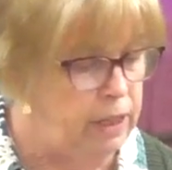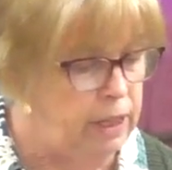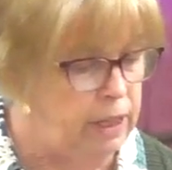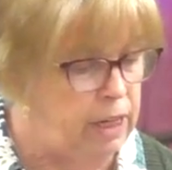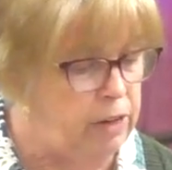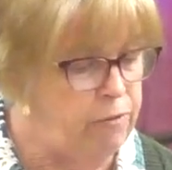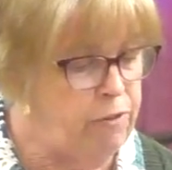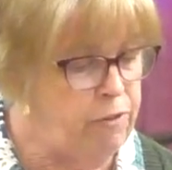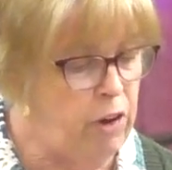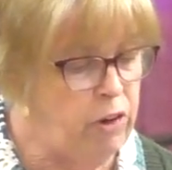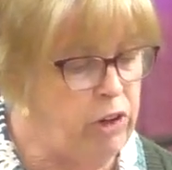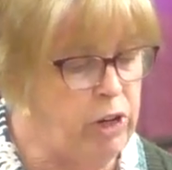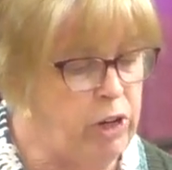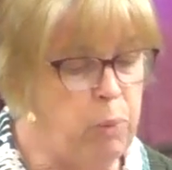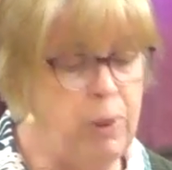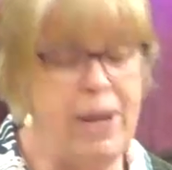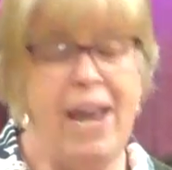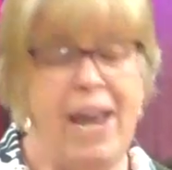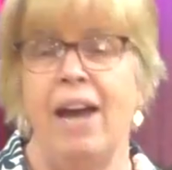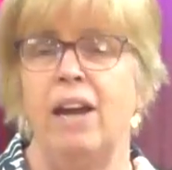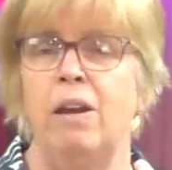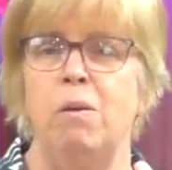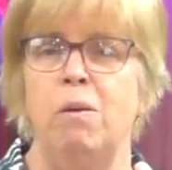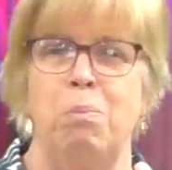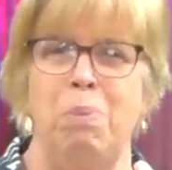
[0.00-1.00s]
If only we
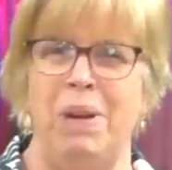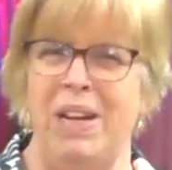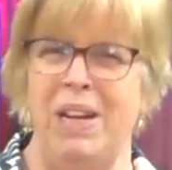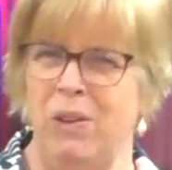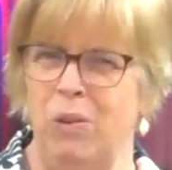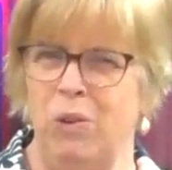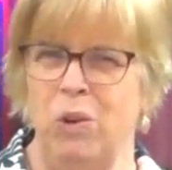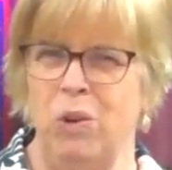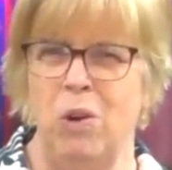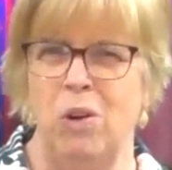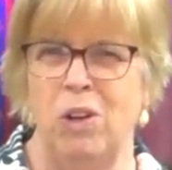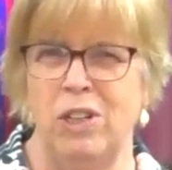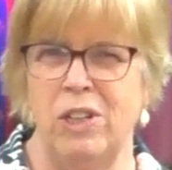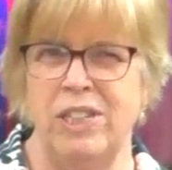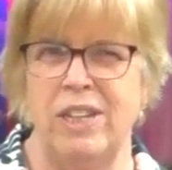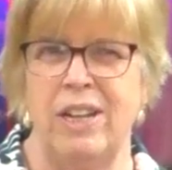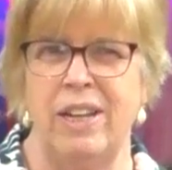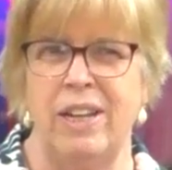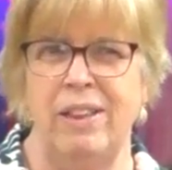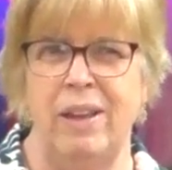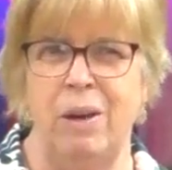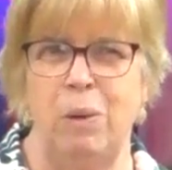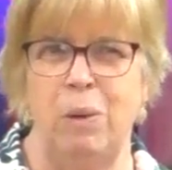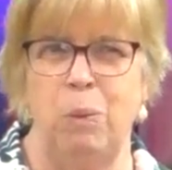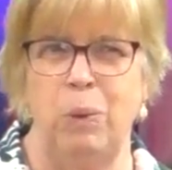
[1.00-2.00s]
hadn't been on holiday
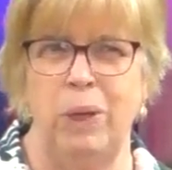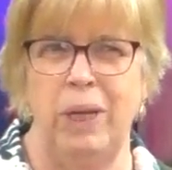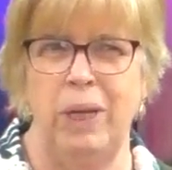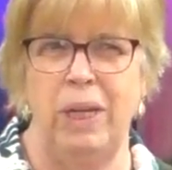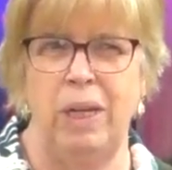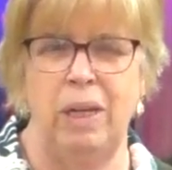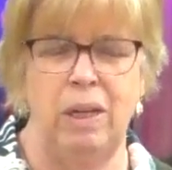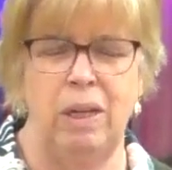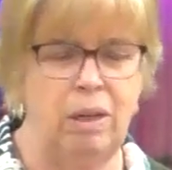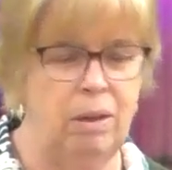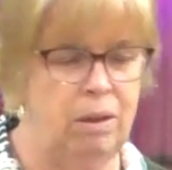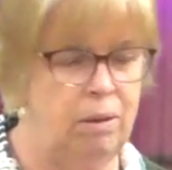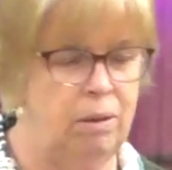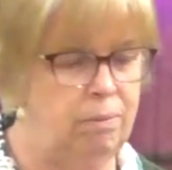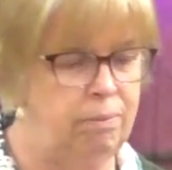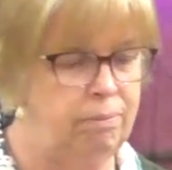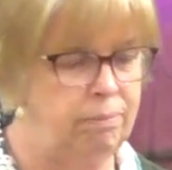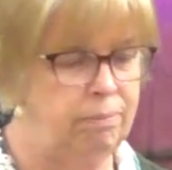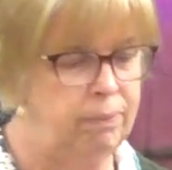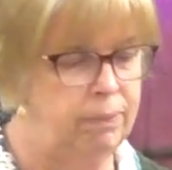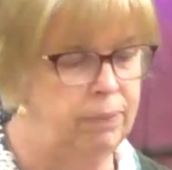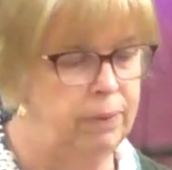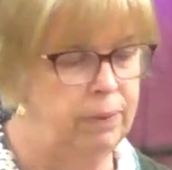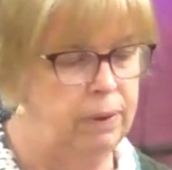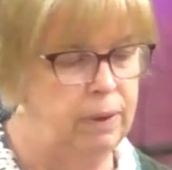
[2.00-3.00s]
that week.
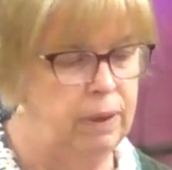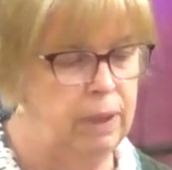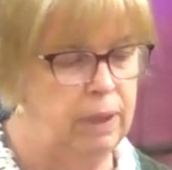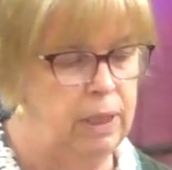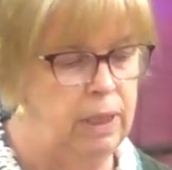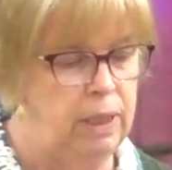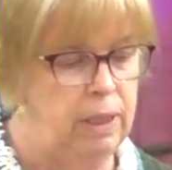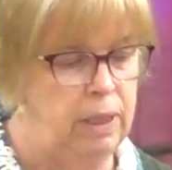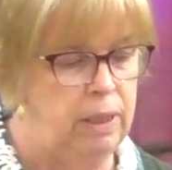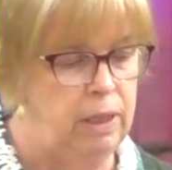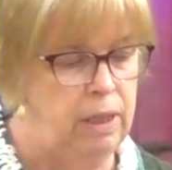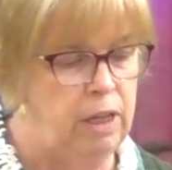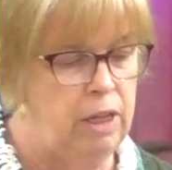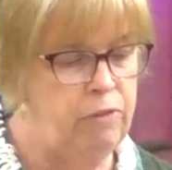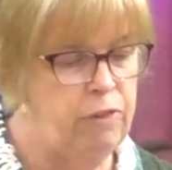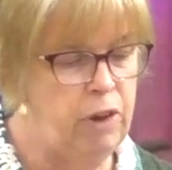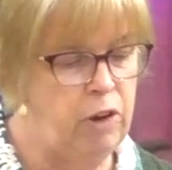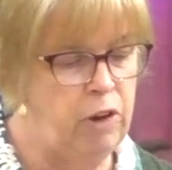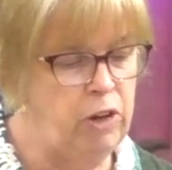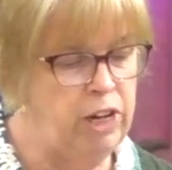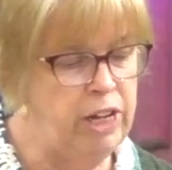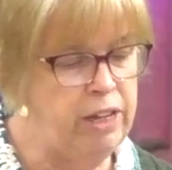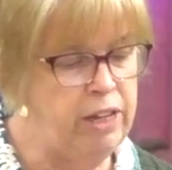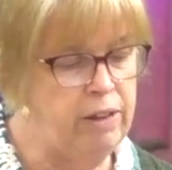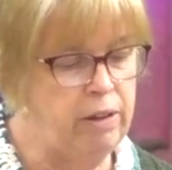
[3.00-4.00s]
If
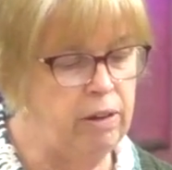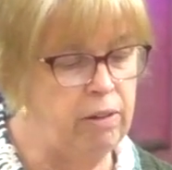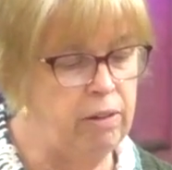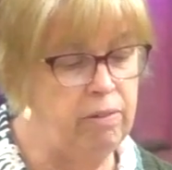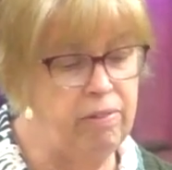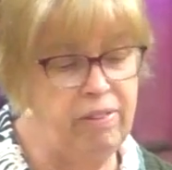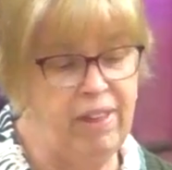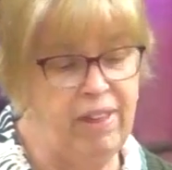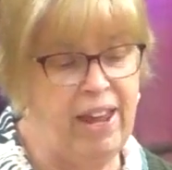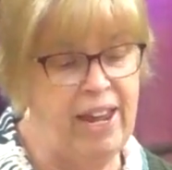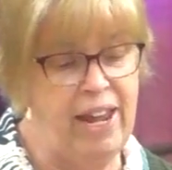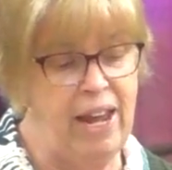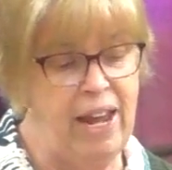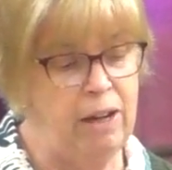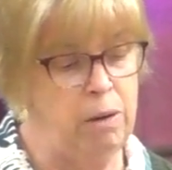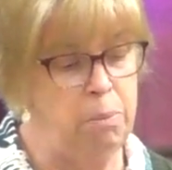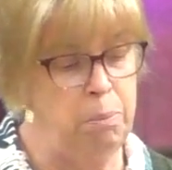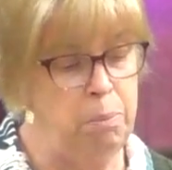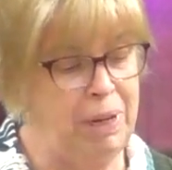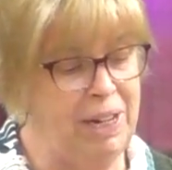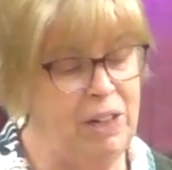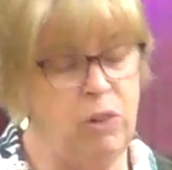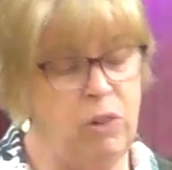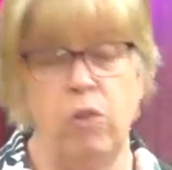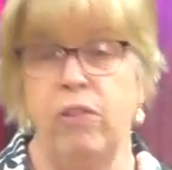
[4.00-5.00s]
only they hadn't
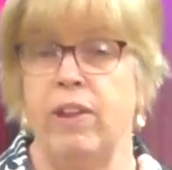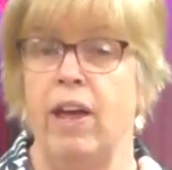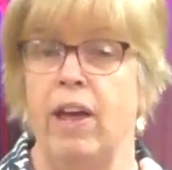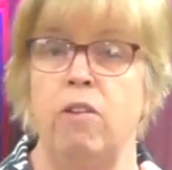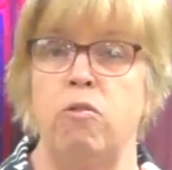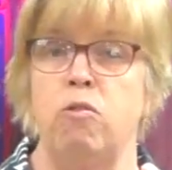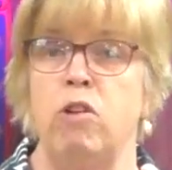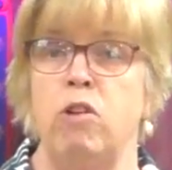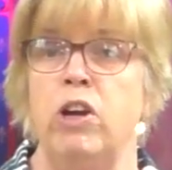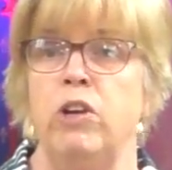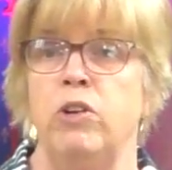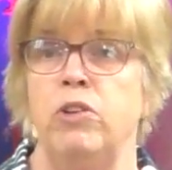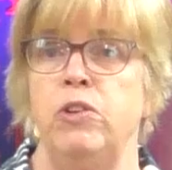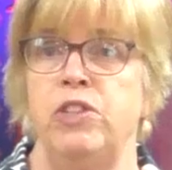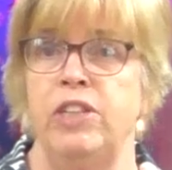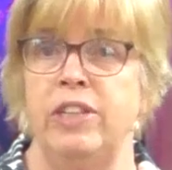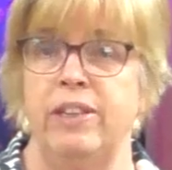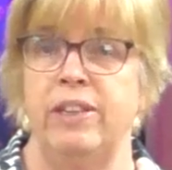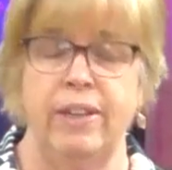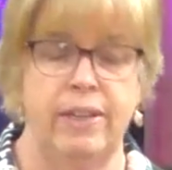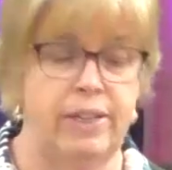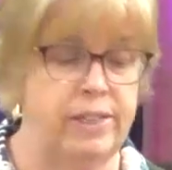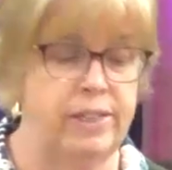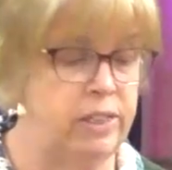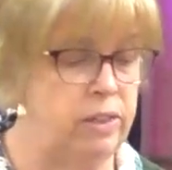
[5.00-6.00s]
been on that road at
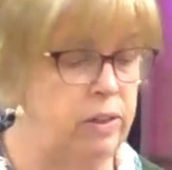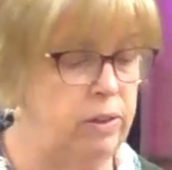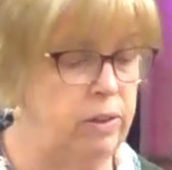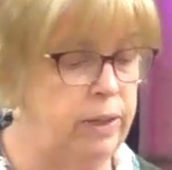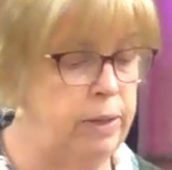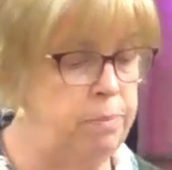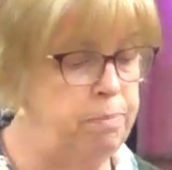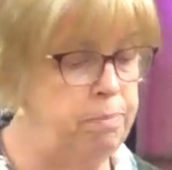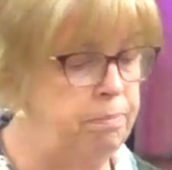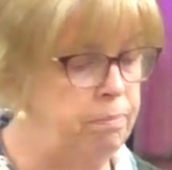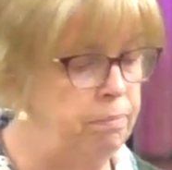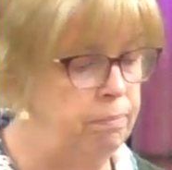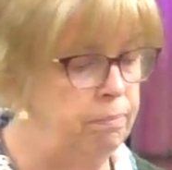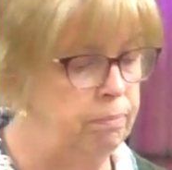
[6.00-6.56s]
that time.